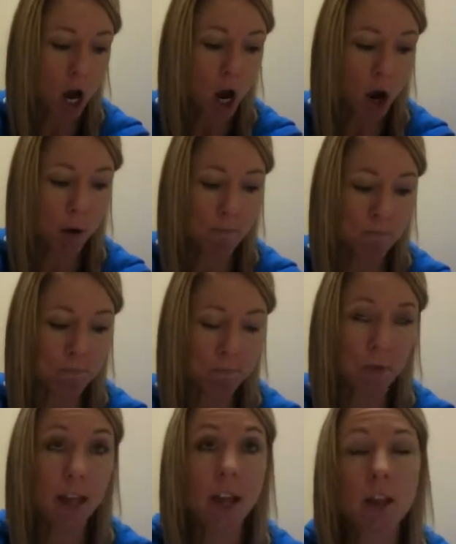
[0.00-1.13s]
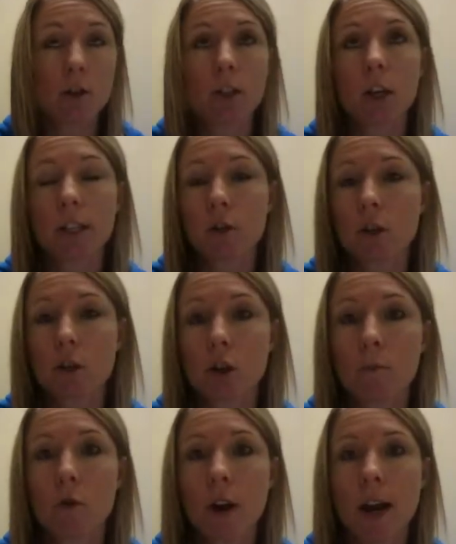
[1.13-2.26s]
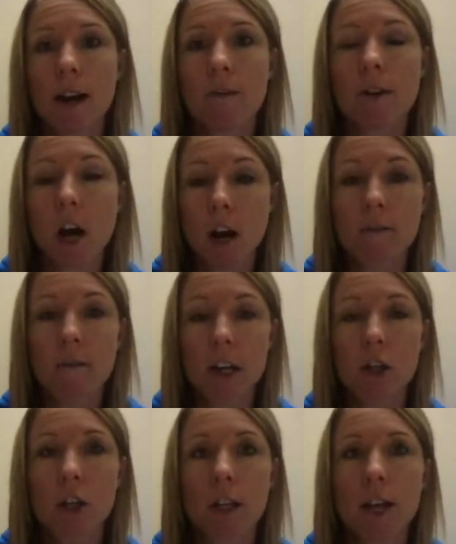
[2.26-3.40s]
Um, and then there's also the term creative nonfiction.